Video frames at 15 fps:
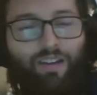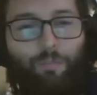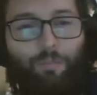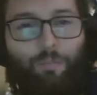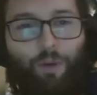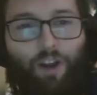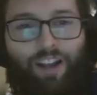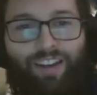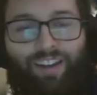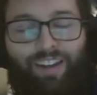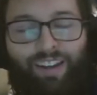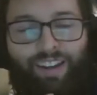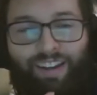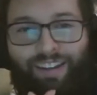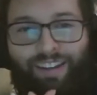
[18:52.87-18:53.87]
But
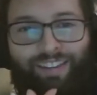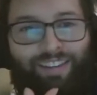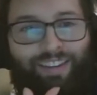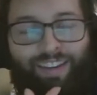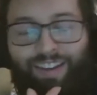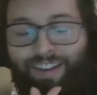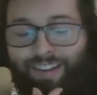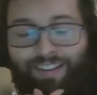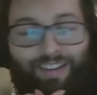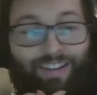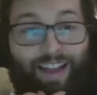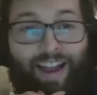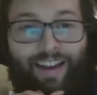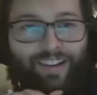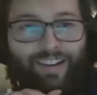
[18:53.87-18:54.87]
the
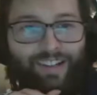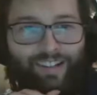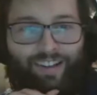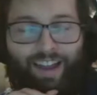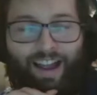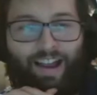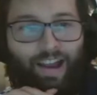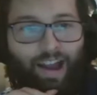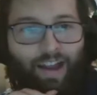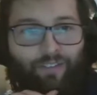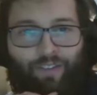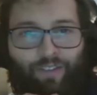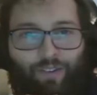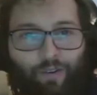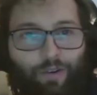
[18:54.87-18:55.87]
dialogue,
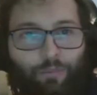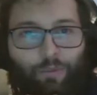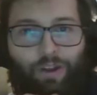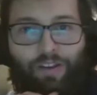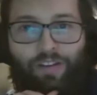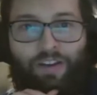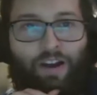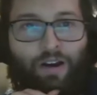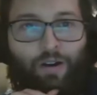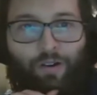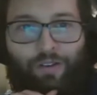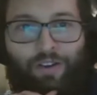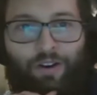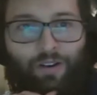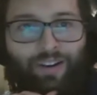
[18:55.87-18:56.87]
I'm sorry, but
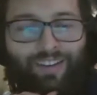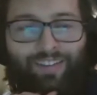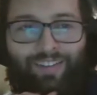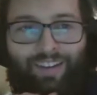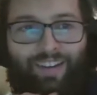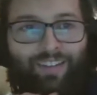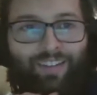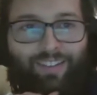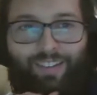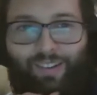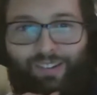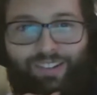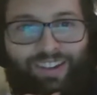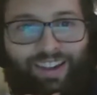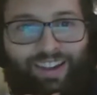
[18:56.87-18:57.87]
no, no, it's
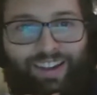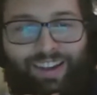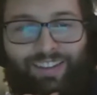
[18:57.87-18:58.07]
insulting.